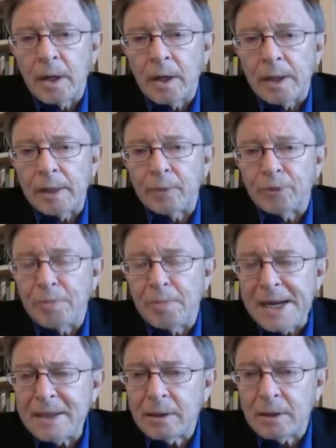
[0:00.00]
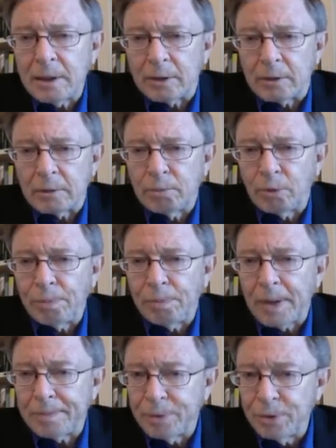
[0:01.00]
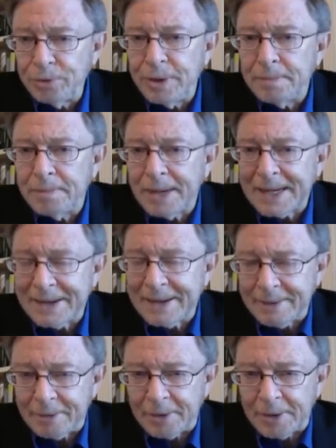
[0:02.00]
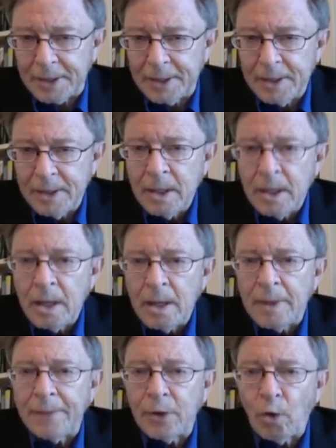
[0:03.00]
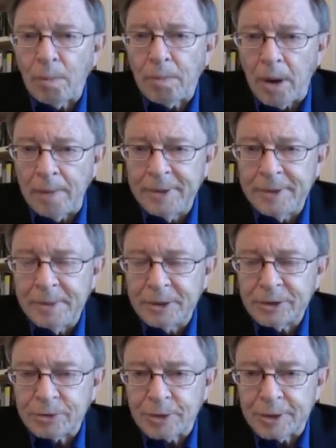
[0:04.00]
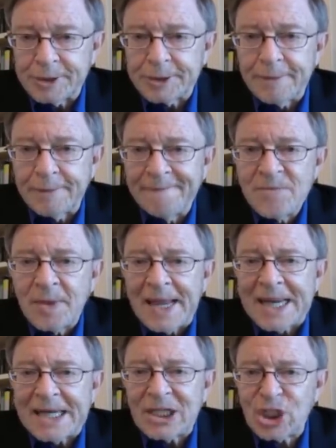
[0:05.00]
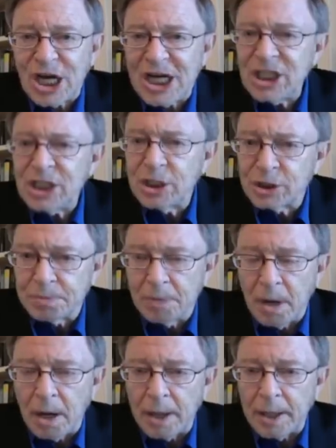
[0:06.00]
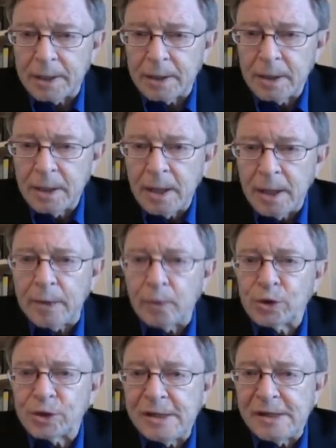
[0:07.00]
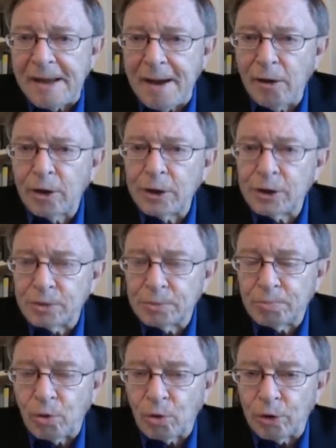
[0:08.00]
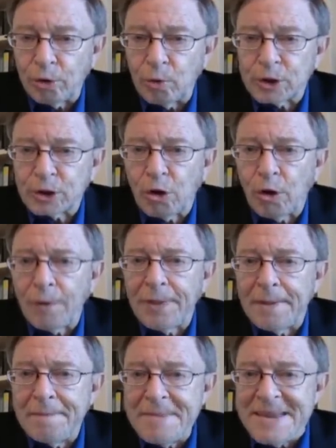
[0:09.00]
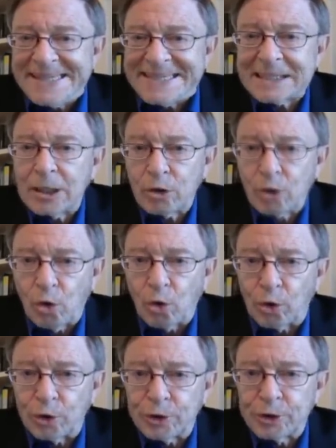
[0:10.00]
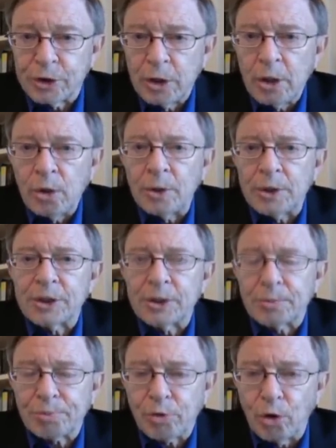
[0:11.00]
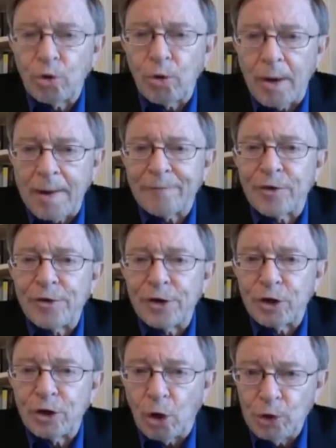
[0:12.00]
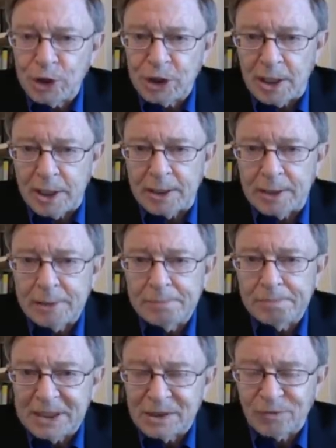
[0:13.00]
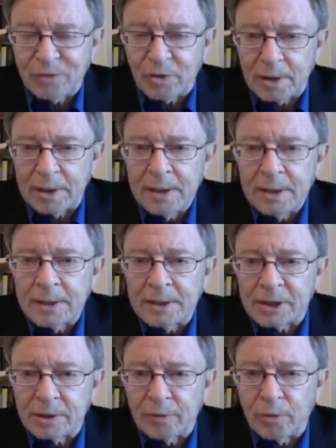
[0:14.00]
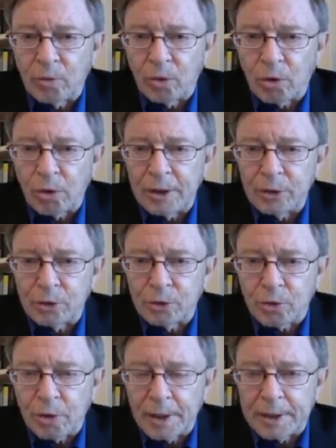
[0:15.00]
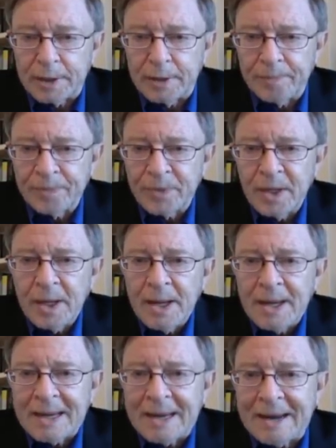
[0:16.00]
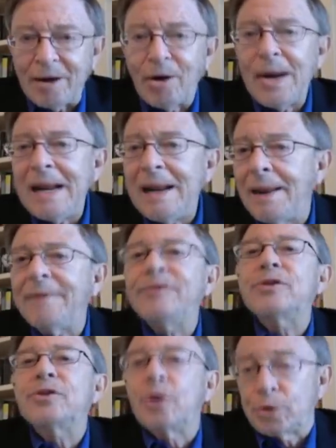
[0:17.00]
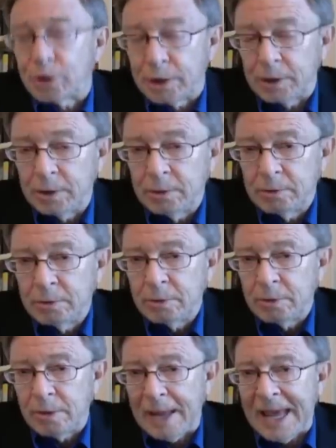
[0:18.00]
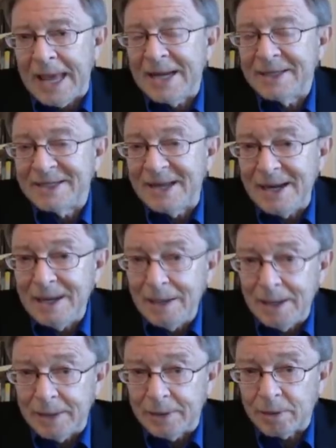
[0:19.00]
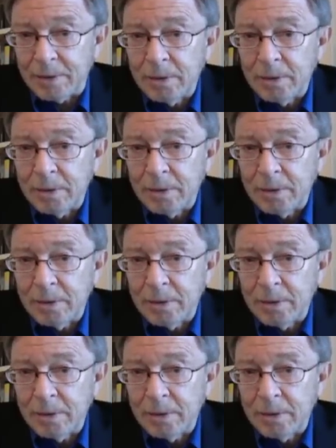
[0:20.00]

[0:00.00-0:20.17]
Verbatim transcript: it was made clear, both by Putin and by Kerry, that the Obama administration had changed its mind and was now going to support what's called the Minsk Accords, which is a program for negotiating peacefully the civil war in Ukraine. Kerry left Sochi, and a day later,